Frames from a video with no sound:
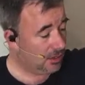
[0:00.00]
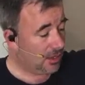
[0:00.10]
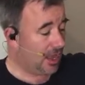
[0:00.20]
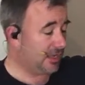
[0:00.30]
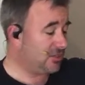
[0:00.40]

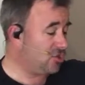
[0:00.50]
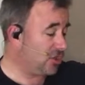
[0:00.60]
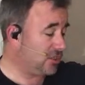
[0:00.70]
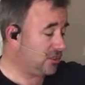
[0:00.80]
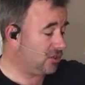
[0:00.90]
has
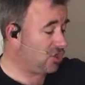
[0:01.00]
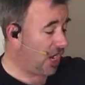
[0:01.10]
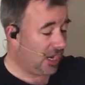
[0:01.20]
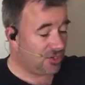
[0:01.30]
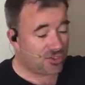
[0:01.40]
just
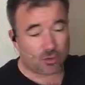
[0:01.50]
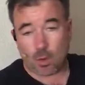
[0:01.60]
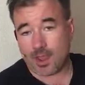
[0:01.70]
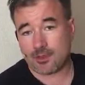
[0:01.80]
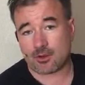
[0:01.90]
changed the
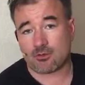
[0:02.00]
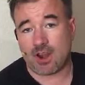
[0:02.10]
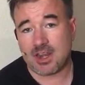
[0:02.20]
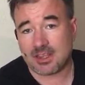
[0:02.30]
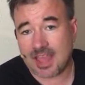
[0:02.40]
way they're
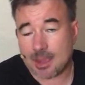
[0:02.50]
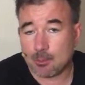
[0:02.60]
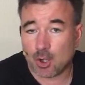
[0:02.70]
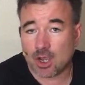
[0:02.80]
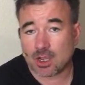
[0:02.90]
grading that
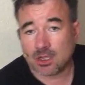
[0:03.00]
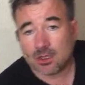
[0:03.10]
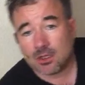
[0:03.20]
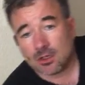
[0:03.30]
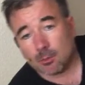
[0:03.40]
book.
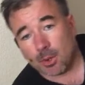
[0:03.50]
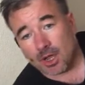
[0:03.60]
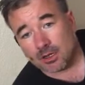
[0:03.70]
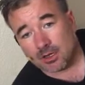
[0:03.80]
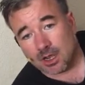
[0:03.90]

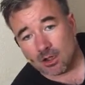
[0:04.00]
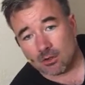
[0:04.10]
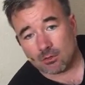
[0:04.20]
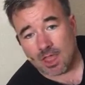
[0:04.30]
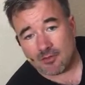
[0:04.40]
But, you
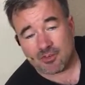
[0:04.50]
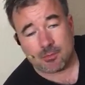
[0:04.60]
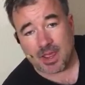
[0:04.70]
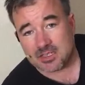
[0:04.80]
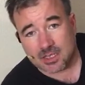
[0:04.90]
know,
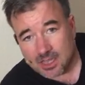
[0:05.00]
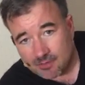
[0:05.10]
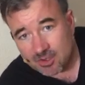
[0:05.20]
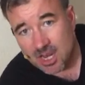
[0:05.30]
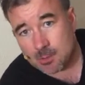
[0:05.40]
basically
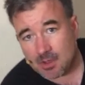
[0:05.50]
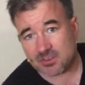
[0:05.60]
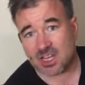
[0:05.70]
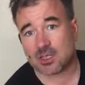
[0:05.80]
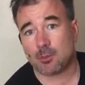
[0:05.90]
every time I've
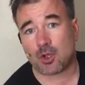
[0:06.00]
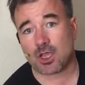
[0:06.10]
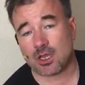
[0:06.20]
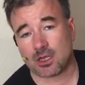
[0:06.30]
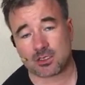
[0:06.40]
sent the book
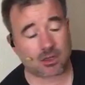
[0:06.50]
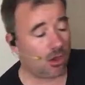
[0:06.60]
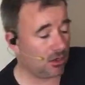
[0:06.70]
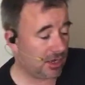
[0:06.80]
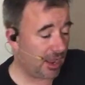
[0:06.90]
in, it's
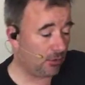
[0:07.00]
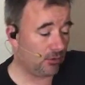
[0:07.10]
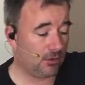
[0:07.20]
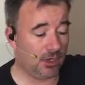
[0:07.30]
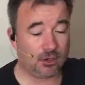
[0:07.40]
gone
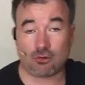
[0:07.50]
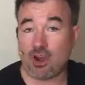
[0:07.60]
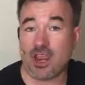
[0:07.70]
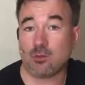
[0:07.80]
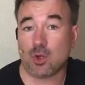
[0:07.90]
down in
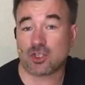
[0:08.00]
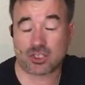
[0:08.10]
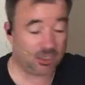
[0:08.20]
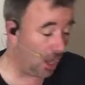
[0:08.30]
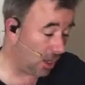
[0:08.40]
grade, which
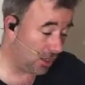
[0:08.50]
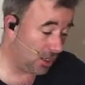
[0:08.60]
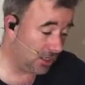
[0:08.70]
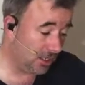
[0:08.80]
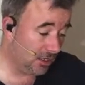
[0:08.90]
is not
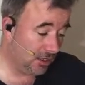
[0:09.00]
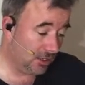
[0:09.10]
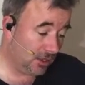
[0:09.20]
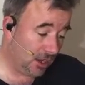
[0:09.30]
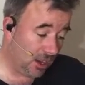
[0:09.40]
good.
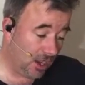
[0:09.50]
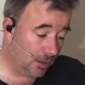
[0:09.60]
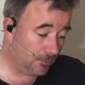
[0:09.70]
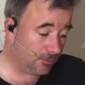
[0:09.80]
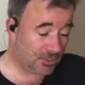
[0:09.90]

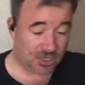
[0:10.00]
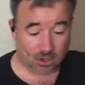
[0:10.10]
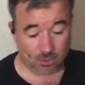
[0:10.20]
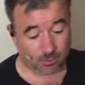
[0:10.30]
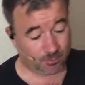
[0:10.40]

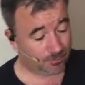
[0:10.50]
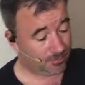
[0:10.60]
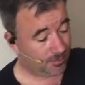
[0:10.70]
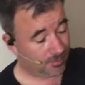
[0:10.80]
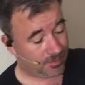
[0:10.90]
So
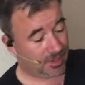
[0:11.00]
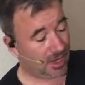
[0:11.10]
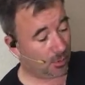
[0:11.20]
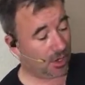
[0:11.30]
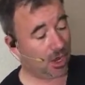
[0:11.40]

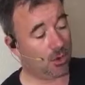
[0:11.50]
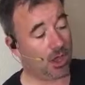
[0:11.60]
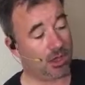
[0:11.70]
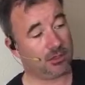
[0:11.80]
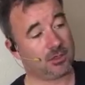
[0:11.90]
here we go,
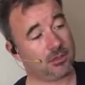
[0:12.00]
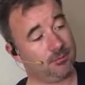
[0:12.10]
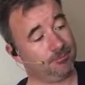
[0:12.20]
guys.